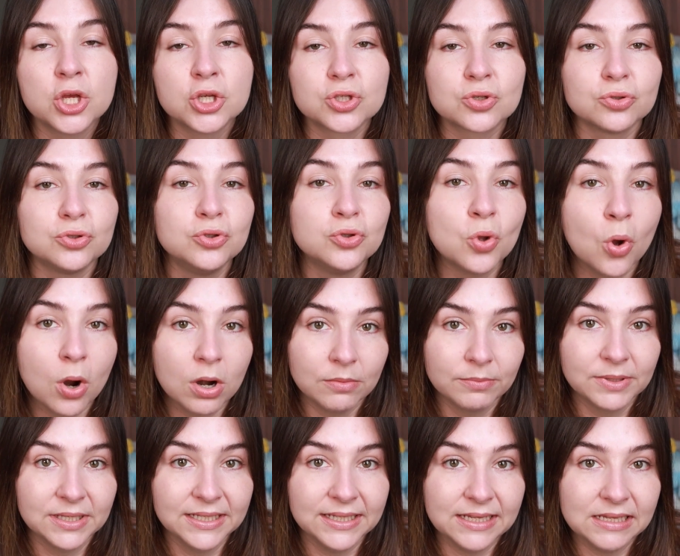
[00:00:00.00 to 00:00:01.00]
So
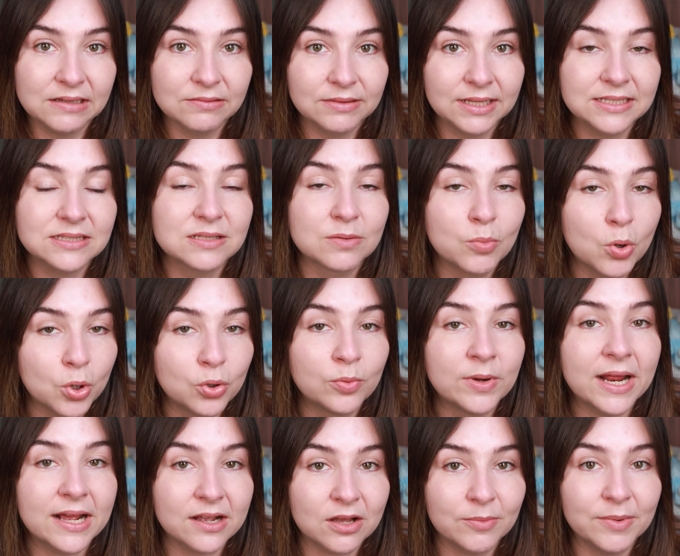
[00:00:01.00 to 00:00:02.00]
normally, like tomorrow
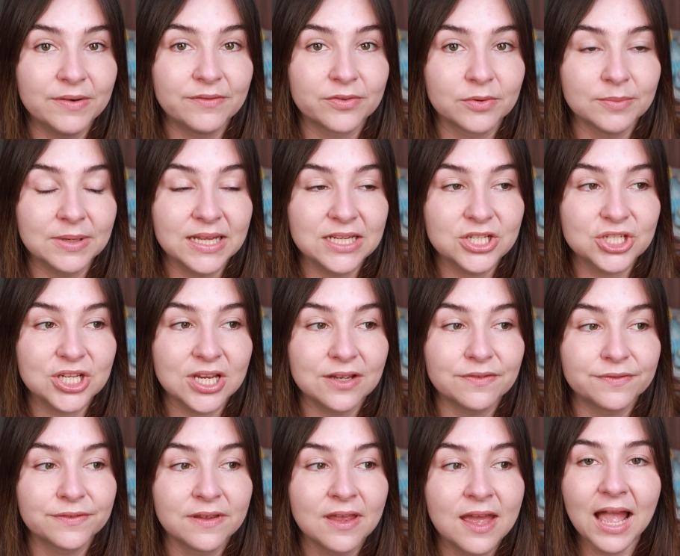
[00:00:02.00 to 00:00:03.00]
when I come in from night
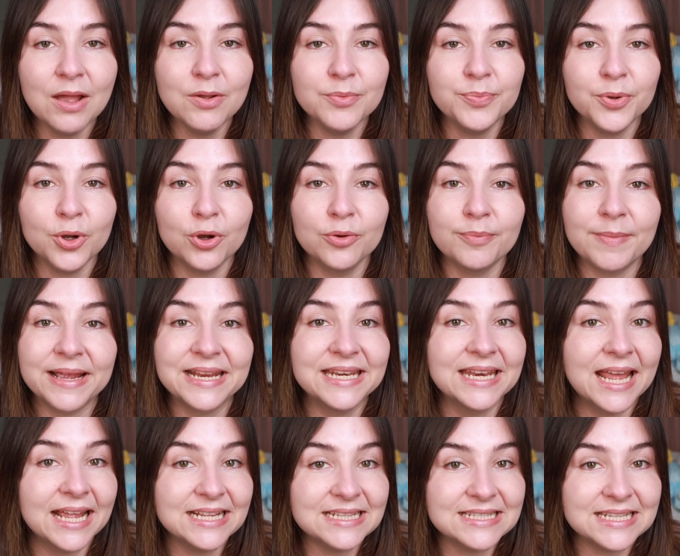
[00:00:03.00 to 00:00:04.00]
shift, I would put on my
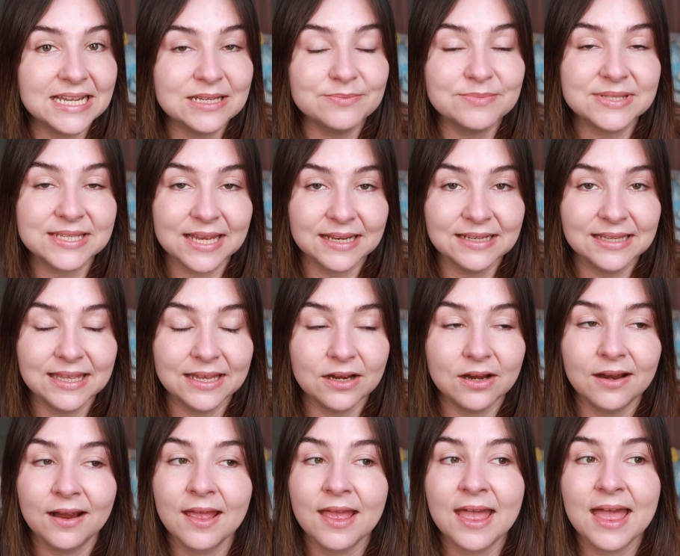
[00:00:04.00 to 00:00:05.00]
nighttime
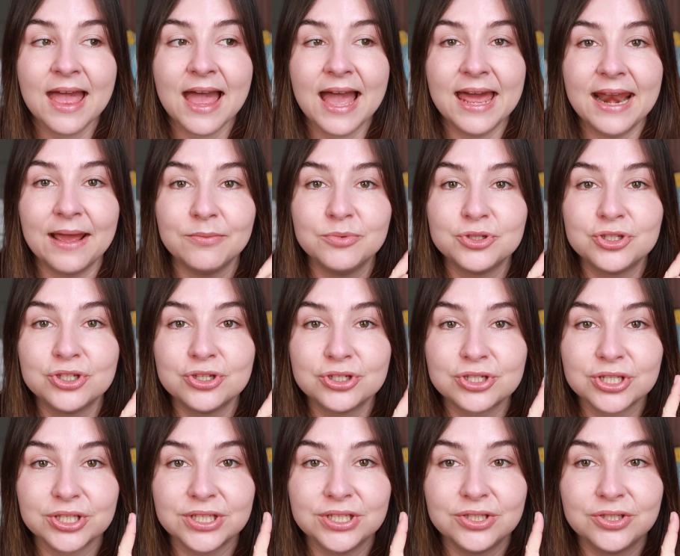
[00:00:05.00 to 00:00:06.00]
skincare, and I would
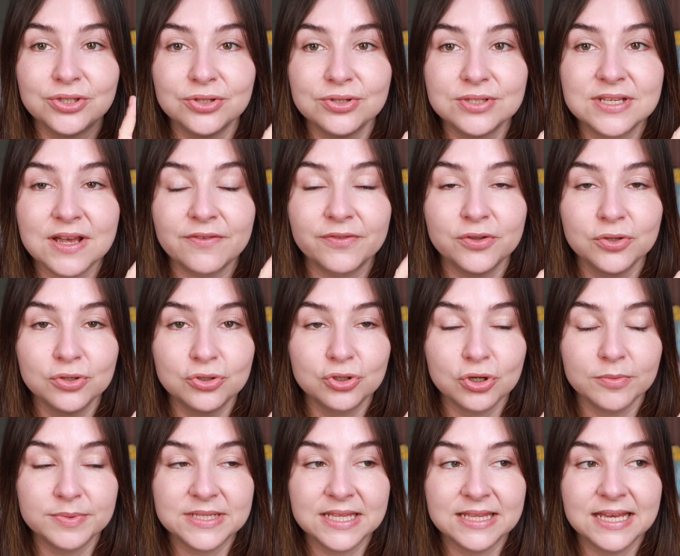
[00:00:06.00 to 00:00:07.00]
usually use a few
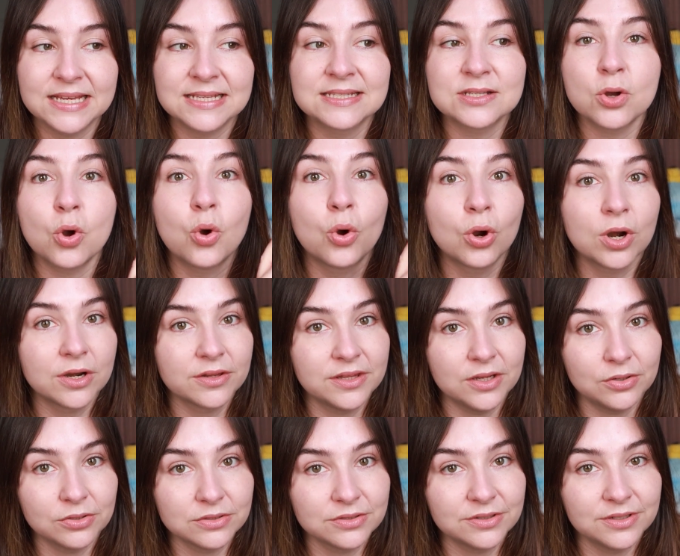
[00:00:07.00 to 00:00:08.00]
drops of this or
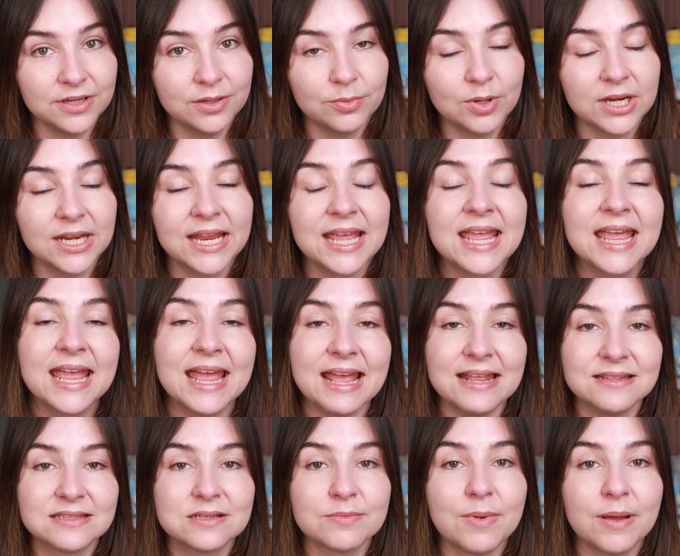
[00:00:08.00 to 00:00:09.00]
the ordinary one
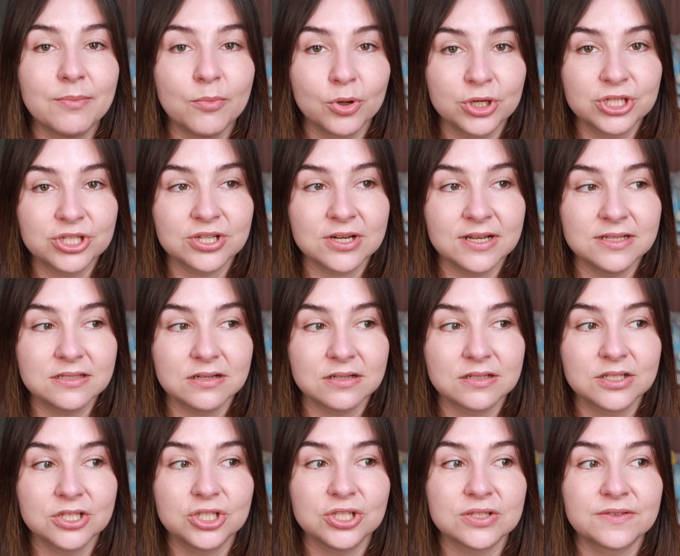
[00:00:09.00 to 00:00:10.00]
into my moisturiser
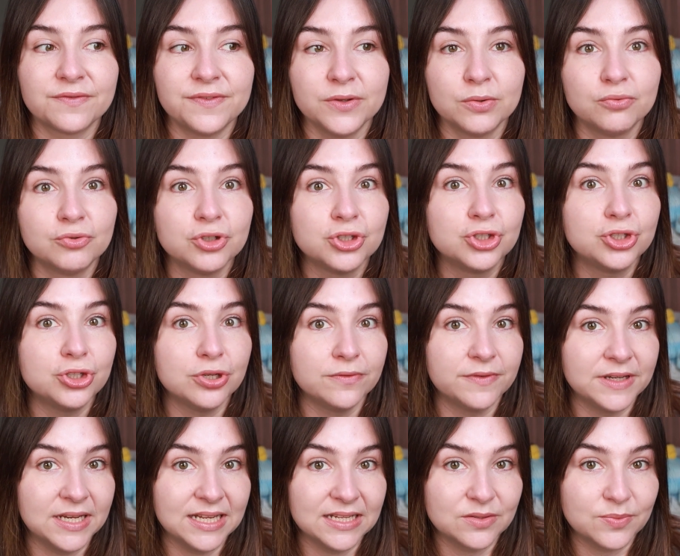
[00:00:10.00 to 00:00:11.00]
to just feel
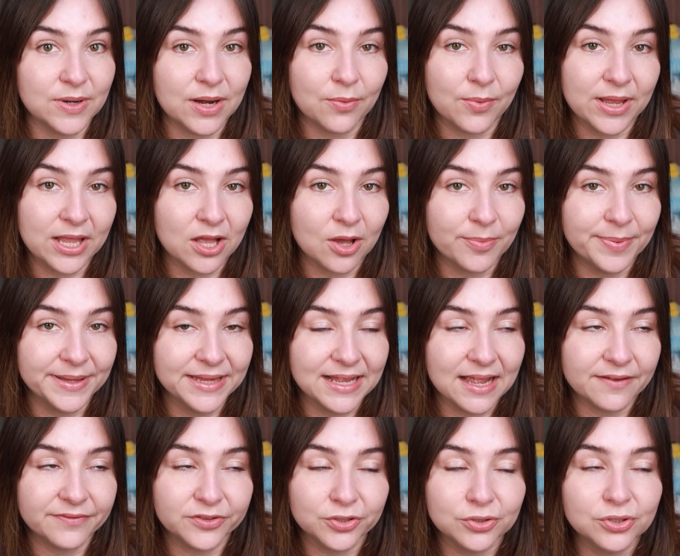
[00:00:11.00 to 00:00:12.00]
rejuvenated when I wake up in the
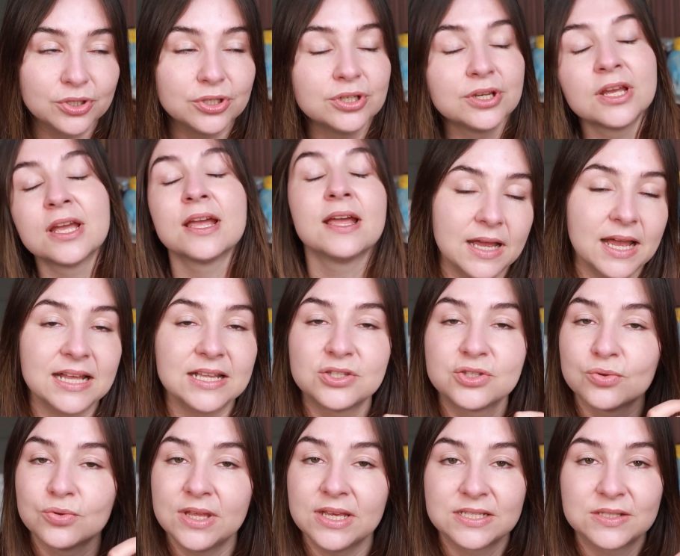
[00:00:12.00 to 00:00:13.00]
afternoon. And
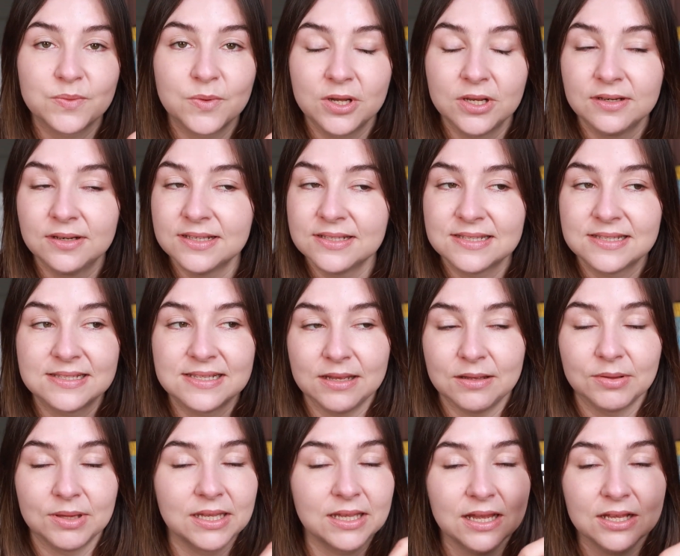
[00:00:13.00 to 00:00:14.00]
so this one is the
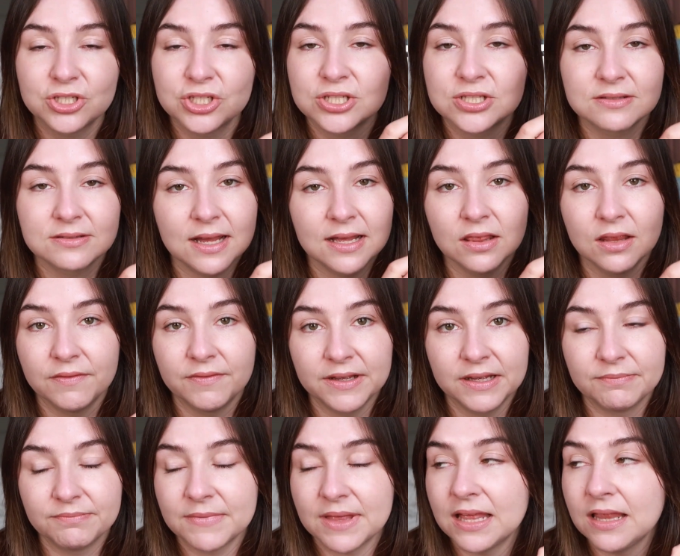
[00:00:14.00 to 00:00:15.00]
same. Like, I love
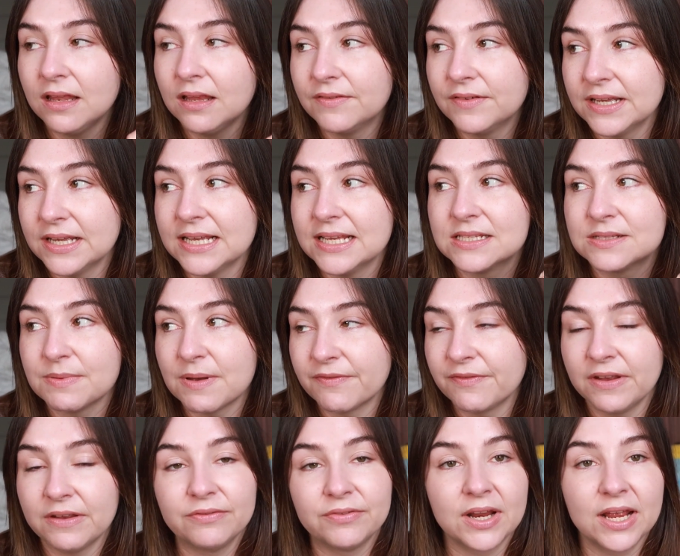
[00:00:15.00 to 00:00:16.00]
it. I love it. It's my
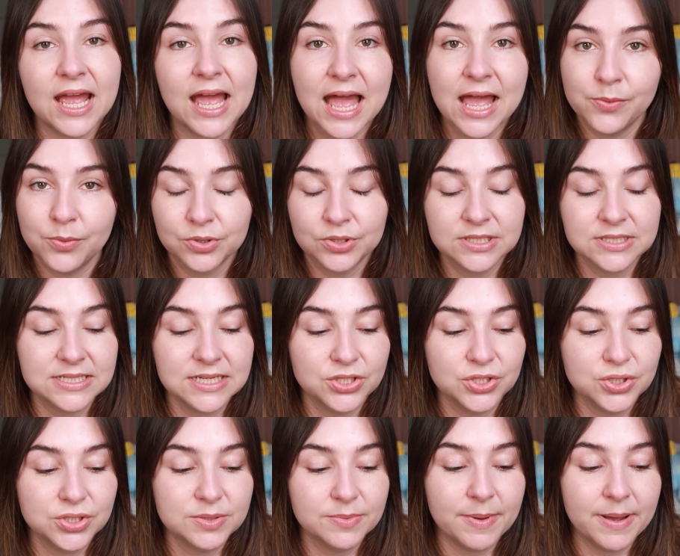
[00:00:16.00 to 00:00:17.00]
favourite. I will
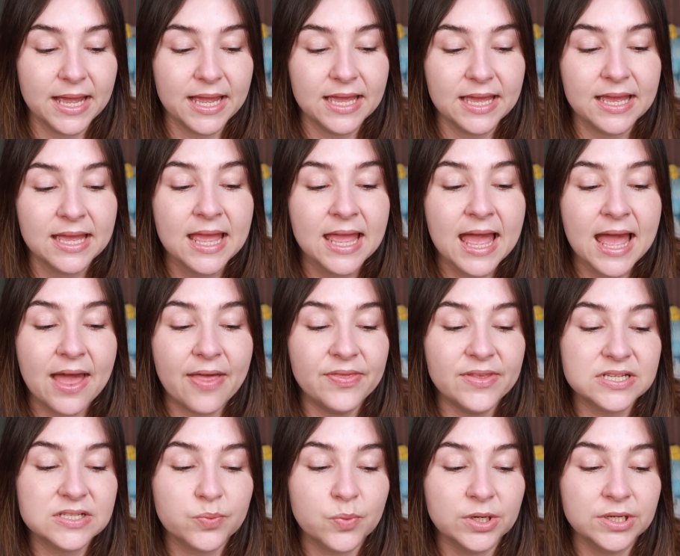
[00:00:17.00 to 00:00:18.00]
continue to buy it. And
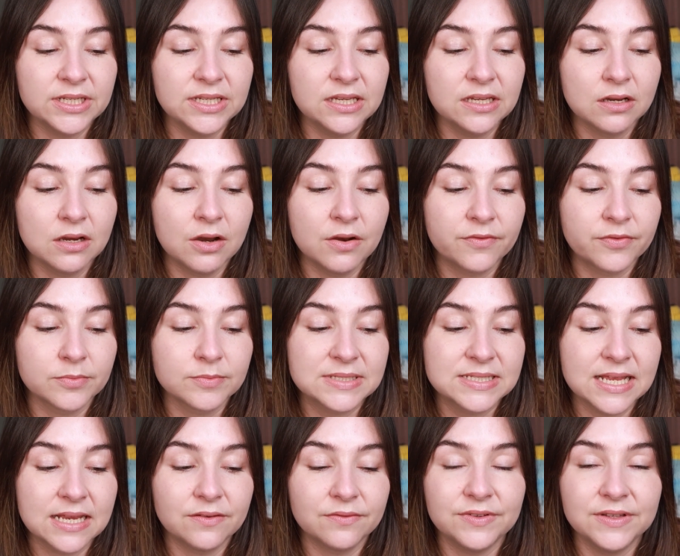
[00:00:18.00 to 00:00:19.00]
this one here from
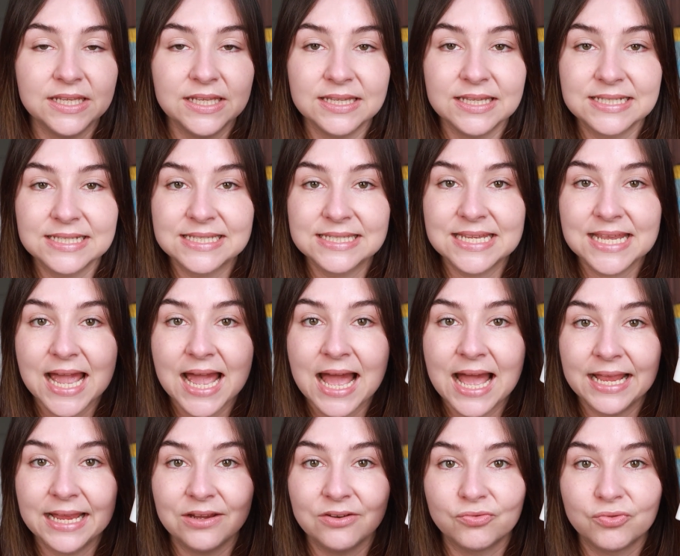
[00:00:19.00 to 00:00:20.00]
CeraVe, this is the
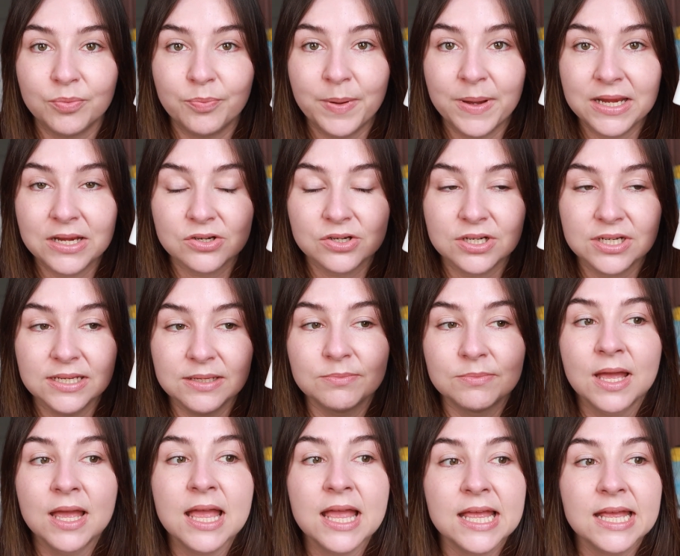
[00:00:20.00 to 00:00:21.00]
Eye Repair Cream.